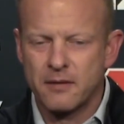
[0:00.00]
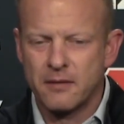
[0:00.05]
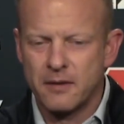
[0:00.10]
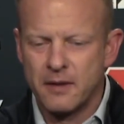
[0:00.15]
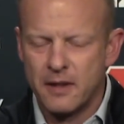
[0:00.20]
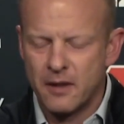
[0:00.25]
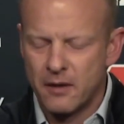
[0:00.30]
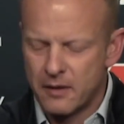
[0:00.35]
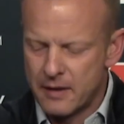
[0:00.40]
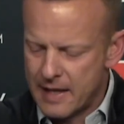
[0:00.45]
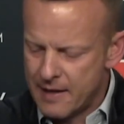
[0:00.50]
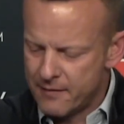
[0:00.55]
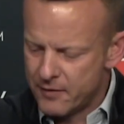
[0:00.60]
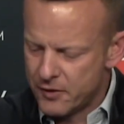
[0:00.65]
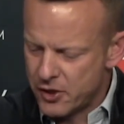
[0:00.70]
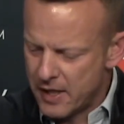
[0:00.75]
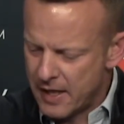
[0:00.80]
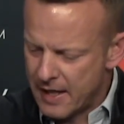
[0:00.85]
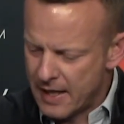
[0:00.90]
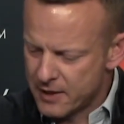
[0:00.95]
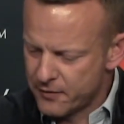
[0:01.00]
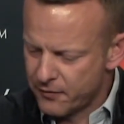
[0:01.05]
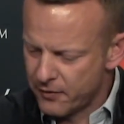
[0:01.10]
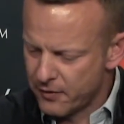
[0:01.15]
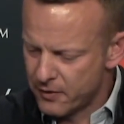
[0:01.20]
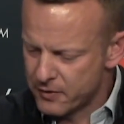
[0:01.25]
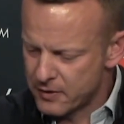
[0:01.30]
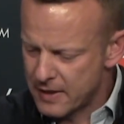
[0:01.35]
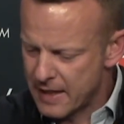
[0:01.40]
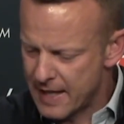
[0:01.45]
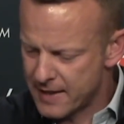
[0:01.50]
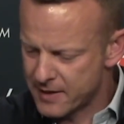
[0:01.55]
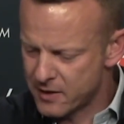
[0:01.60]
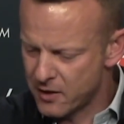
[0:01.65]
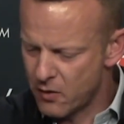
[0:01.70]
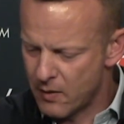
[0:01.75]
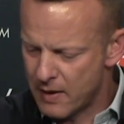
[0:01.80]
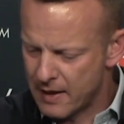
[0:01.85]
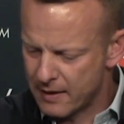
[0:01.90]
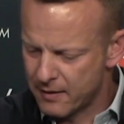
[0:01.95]
you know, to have a chance for those guys to
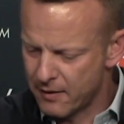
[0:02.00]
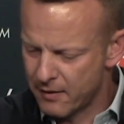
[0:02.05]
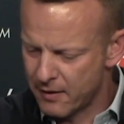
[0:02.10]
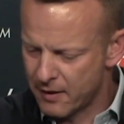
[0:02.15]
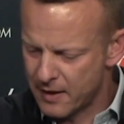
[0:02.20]
go out there